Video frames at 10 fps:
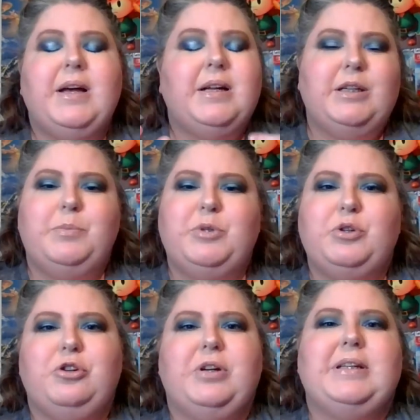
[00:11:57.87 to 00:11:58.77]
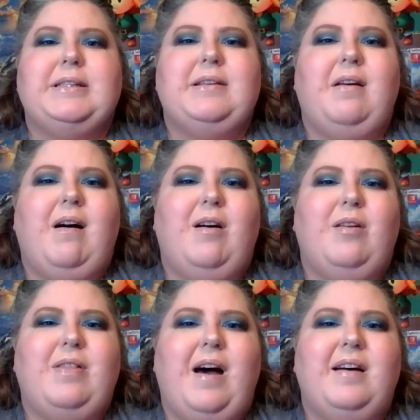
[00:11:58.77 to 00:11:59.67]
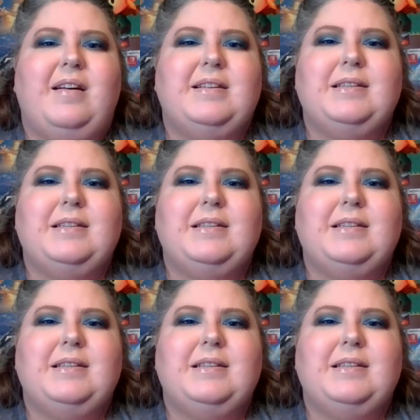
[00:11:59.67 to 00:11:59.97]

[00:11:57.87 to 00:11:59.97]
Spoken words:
tips or tricks that